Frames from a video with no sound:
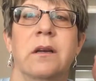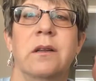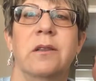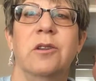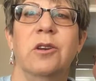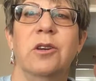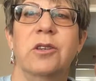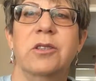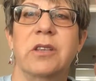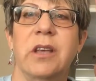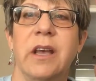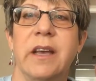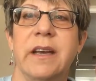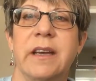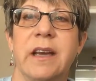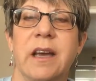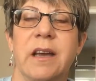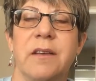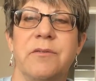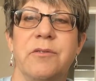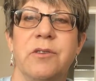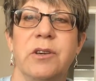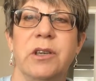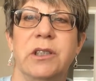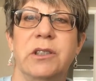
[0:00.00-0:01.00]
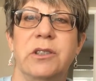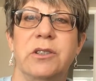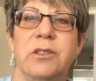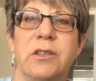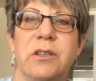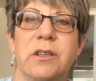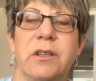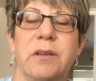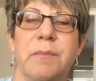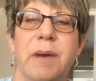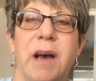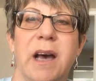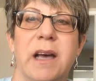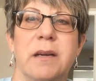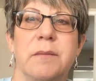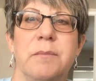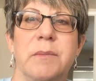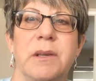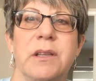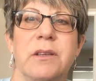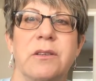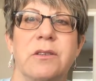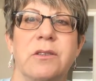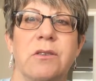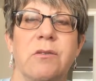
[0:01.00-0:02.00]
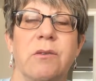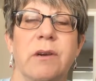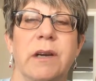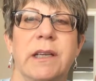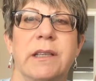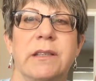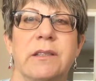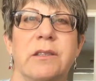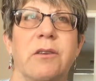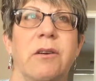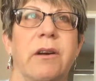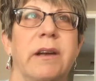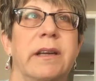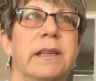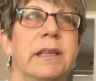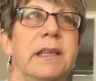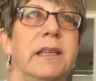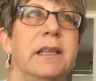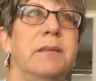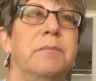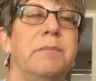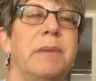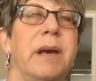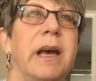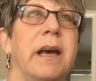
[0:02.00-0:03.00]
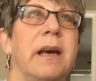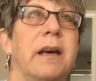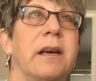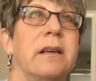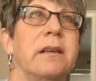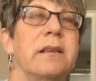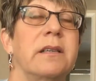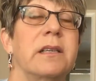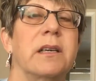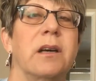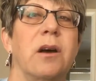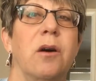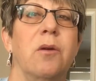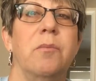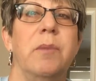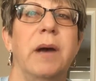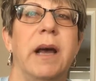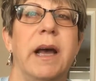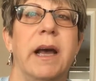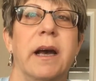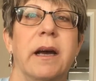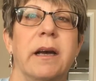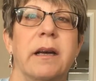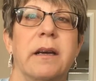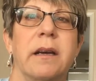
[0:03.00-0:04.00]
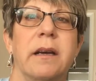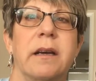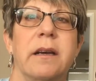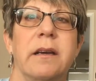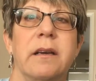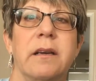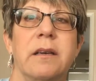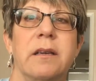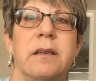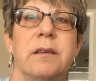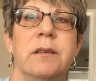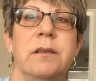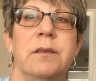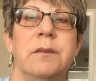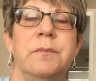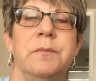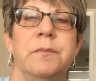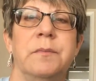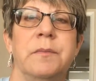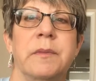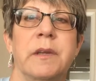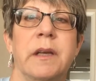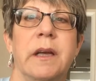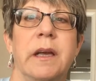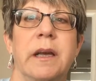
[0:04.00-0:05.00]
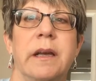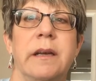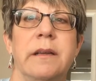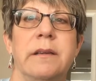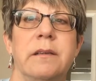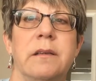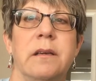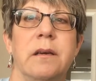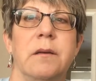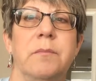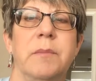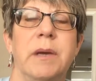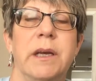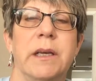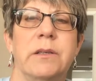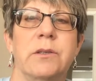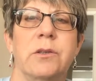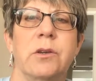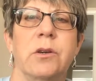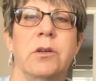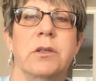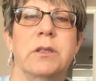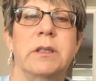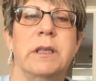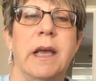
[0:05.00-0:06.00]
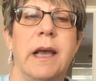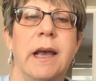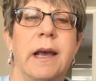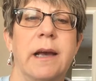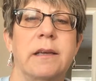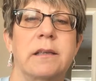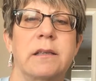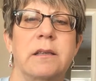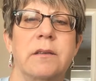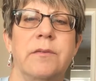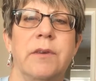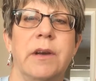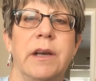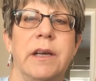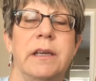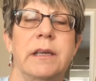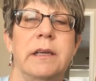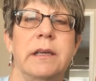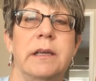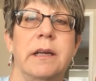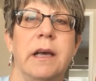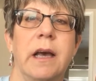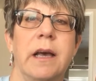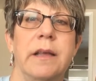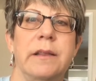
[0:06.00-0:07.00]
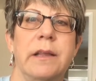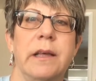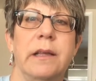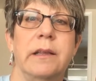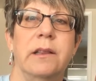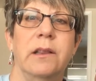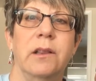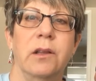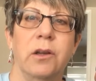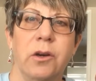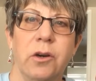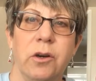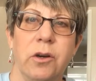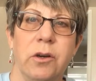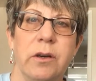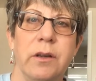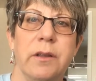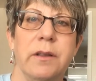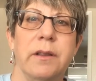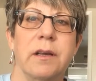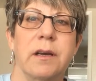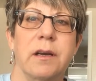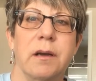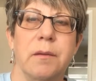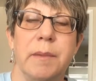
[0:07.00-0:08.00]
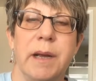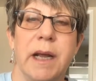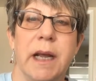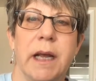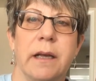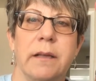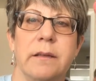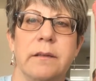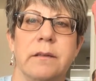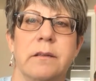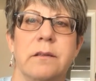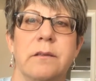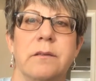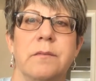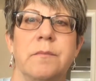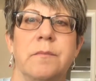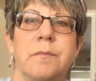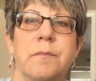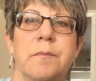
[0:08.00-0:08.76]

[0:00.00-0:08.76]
Looks like I've reached the bottom of the screen, so I need that to go back and make sure it's activated and then learn the commands.